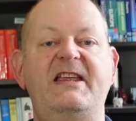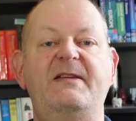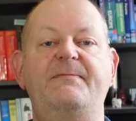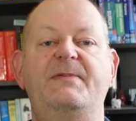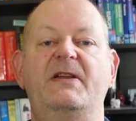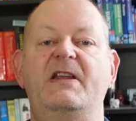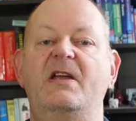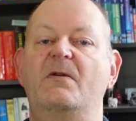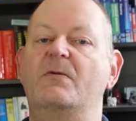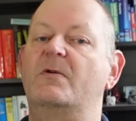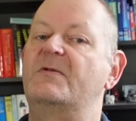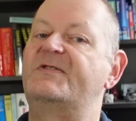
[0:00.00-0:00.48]

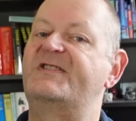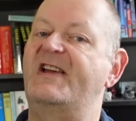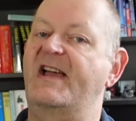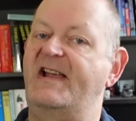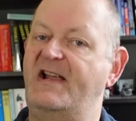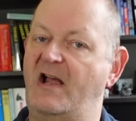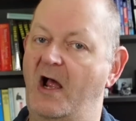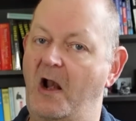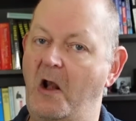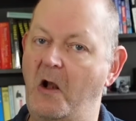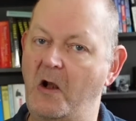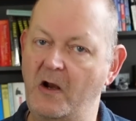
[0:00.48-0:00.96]
but it will
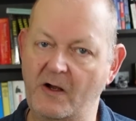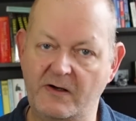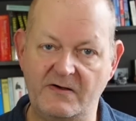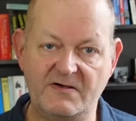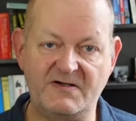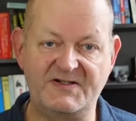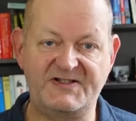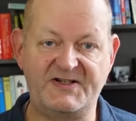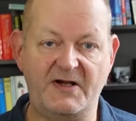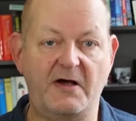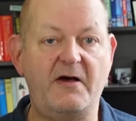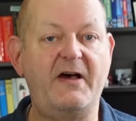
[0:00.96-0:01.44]
take a
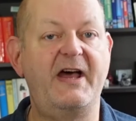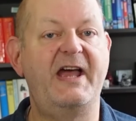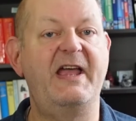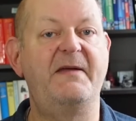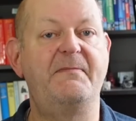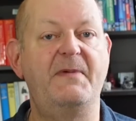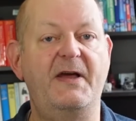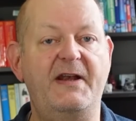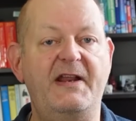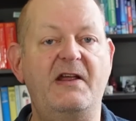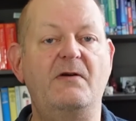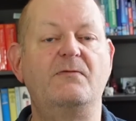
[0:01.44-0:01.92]
long
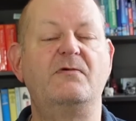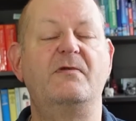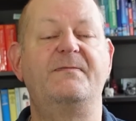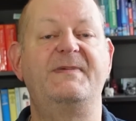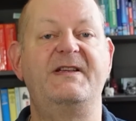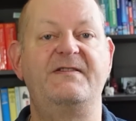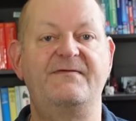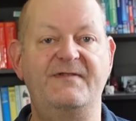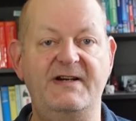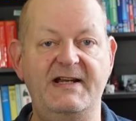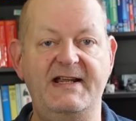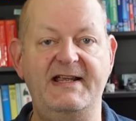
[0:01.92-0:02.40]
time and it will
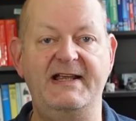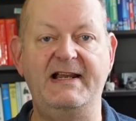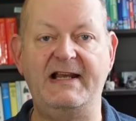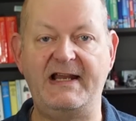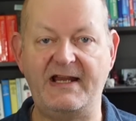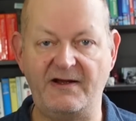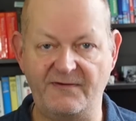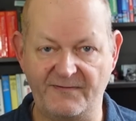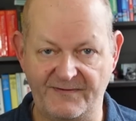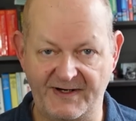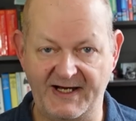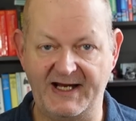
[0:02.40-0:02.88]
be
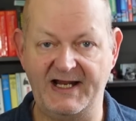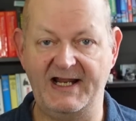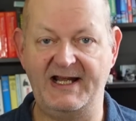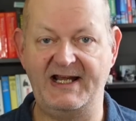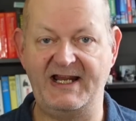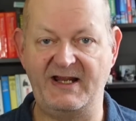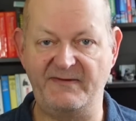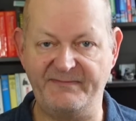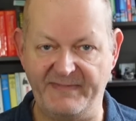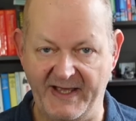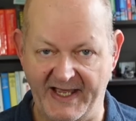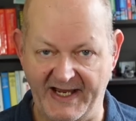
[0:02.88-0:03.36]
really,
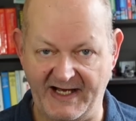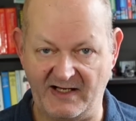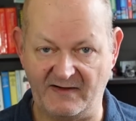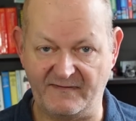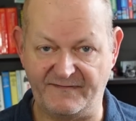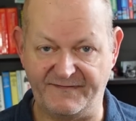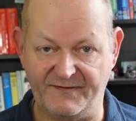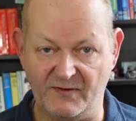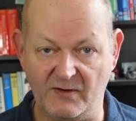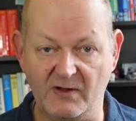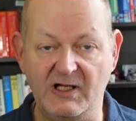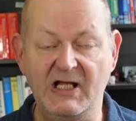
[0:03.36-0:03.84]
really
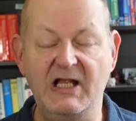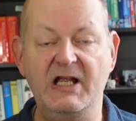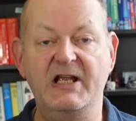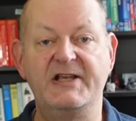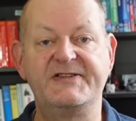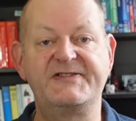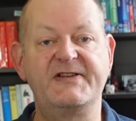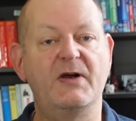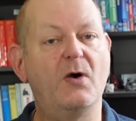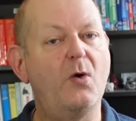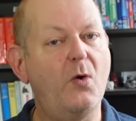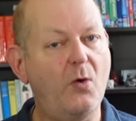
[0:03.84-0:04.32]
painful.
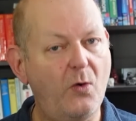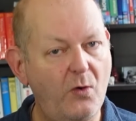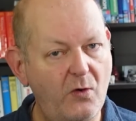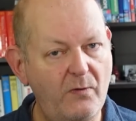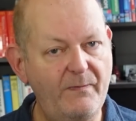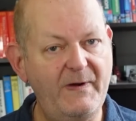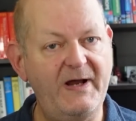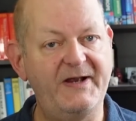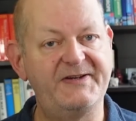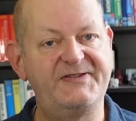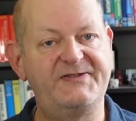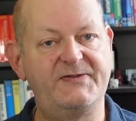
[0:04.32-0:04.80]
So
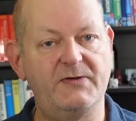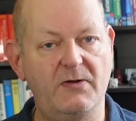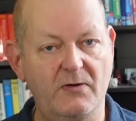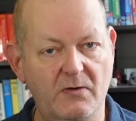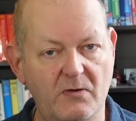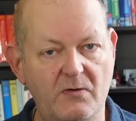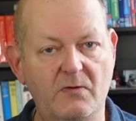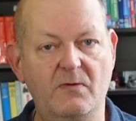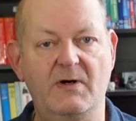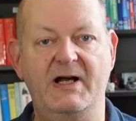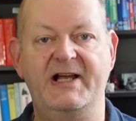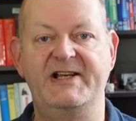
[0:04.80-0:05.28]
almost
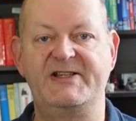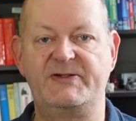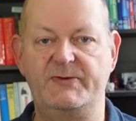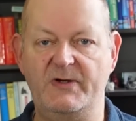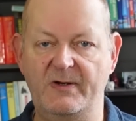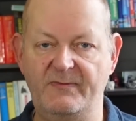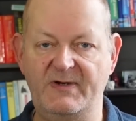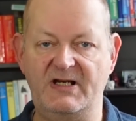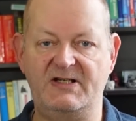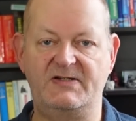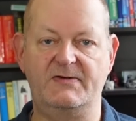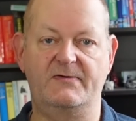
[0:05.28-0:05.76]
always
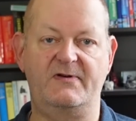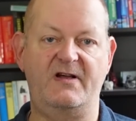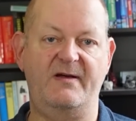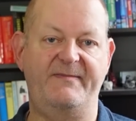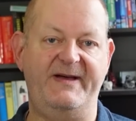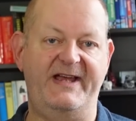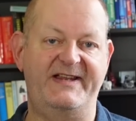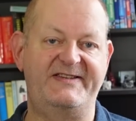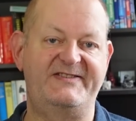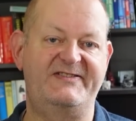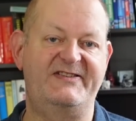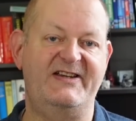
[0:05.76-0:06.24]
when we talk
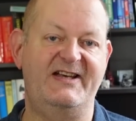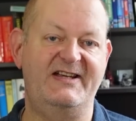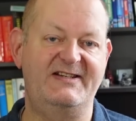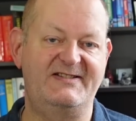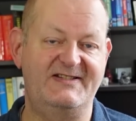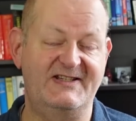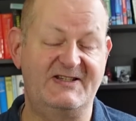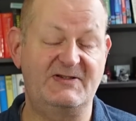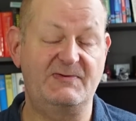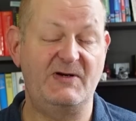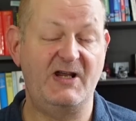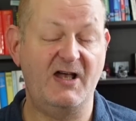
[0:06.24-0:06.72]
about
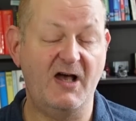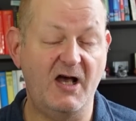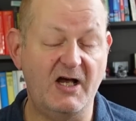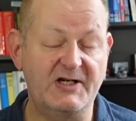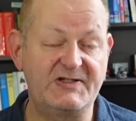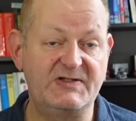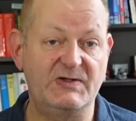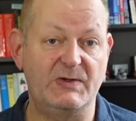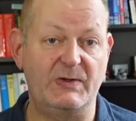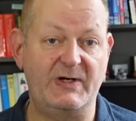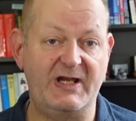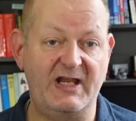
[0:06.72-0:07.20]
status, we are
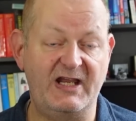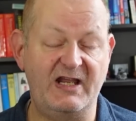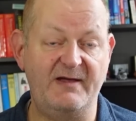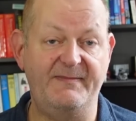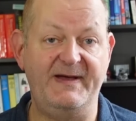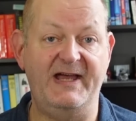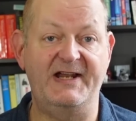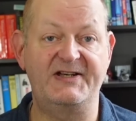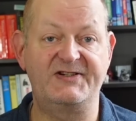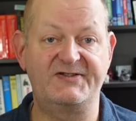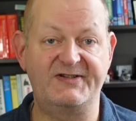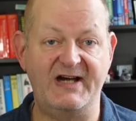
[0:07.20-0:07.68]
talking
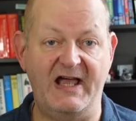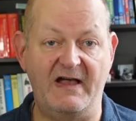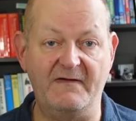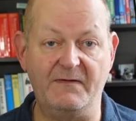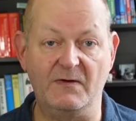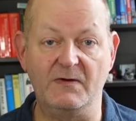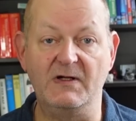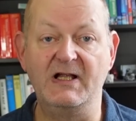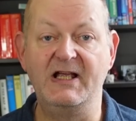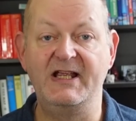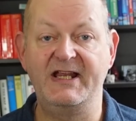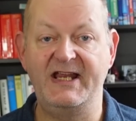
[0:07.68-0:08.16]
about
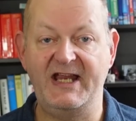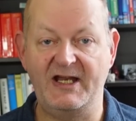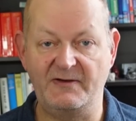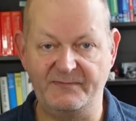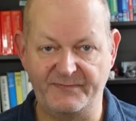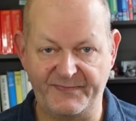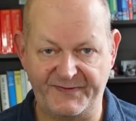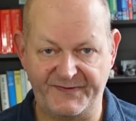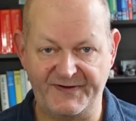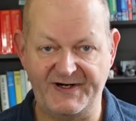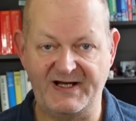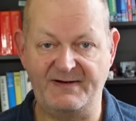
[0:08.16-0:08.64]
travel in
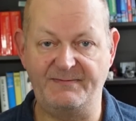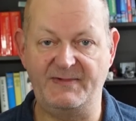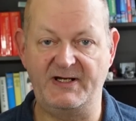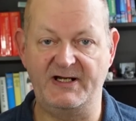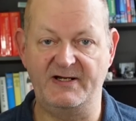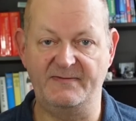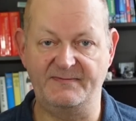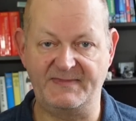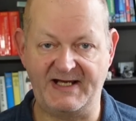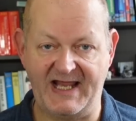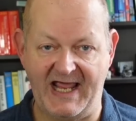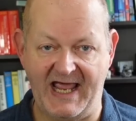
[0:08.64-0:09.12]

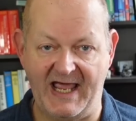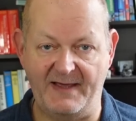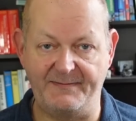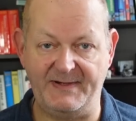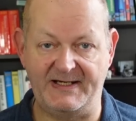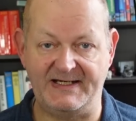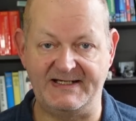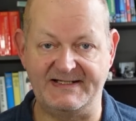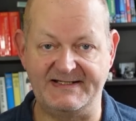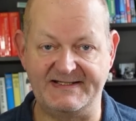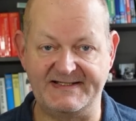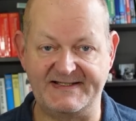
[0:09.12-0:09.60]
premium
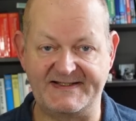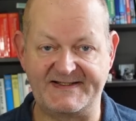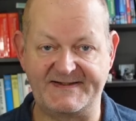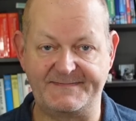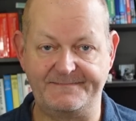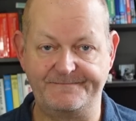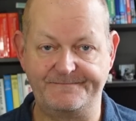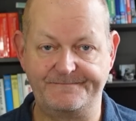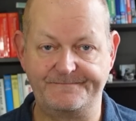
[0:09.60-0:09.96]
cabins.